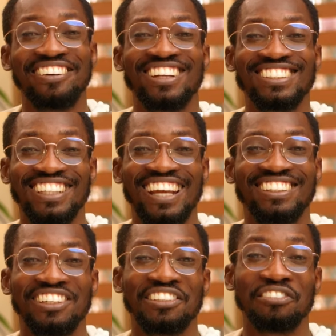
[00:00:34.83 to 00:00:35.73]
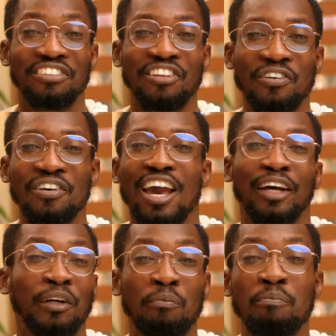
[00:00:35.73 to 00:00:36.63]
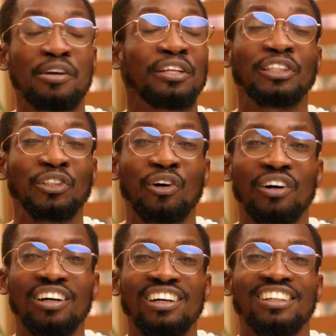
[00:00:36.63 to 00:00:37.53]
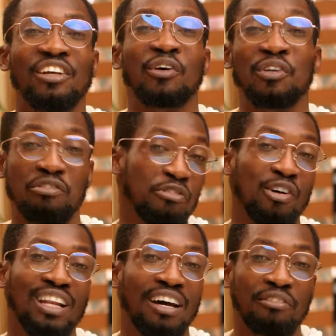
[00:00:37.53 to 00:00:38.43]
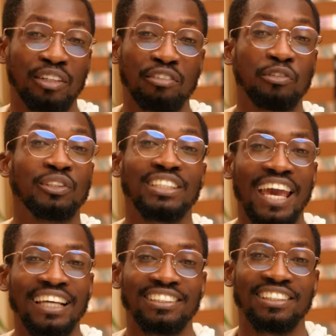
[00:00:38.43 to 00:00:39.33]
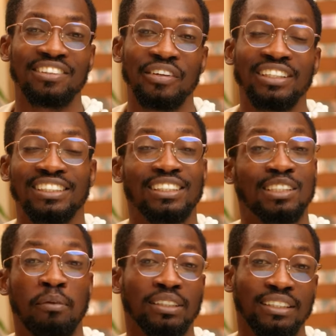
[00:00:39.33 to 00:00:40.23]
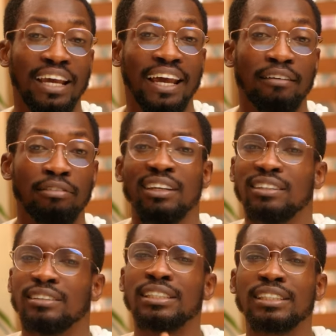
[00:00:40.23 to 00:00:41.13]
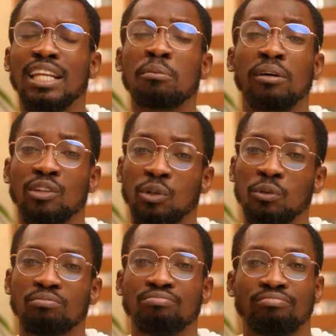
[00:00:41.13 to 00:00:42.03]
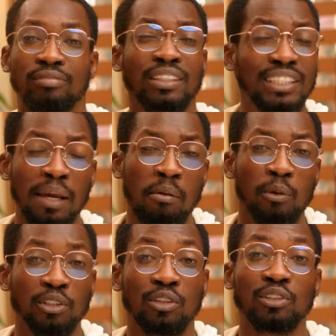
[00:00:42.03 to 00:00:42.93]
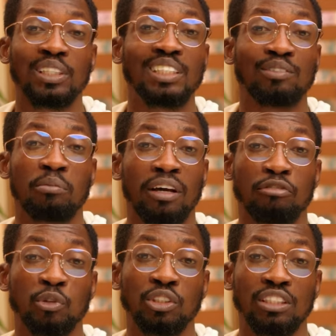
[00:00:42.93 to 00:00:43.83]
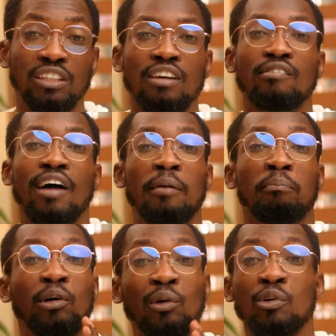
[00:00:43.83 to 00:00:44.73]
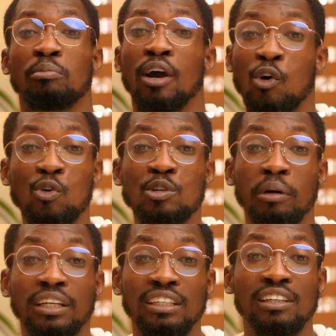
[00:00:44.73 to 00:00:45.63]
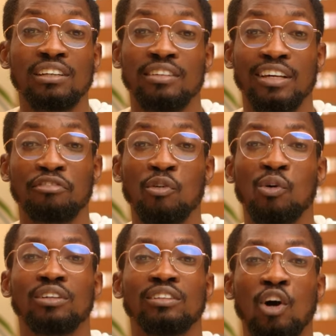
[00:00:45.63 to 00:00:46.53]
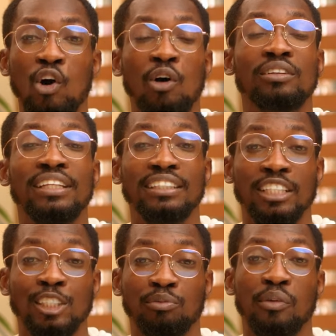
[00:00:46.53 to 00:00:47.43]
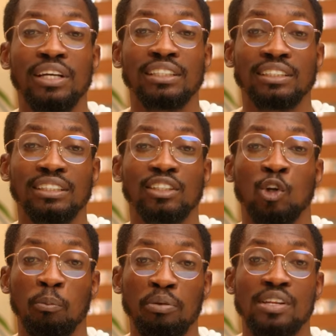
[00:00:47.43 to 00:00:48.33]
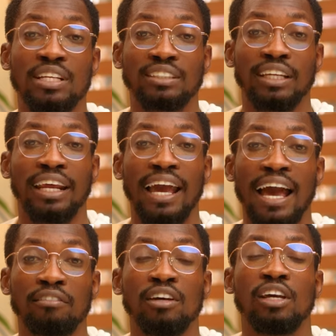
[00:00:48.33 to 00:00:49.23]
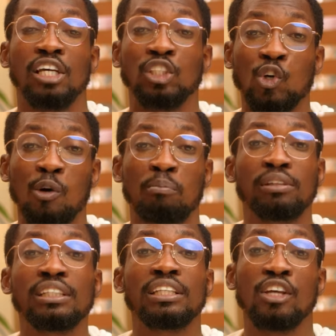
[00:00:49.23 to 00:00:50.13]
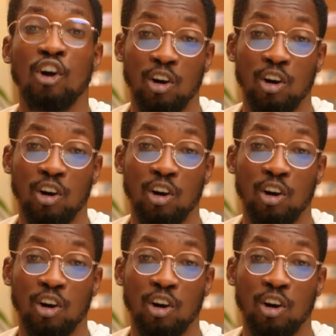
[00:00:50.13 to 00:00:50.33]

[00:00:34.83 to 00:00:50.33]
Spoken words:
around to the end of this video and I'm pretty sure that you're going to fall in love with the Fuji XT3 just as much as I have. Disclaimer though, this camera was not sent to me by Fuji. I bought it with my own money. Therefore, all these experiences and opinions that I have is completely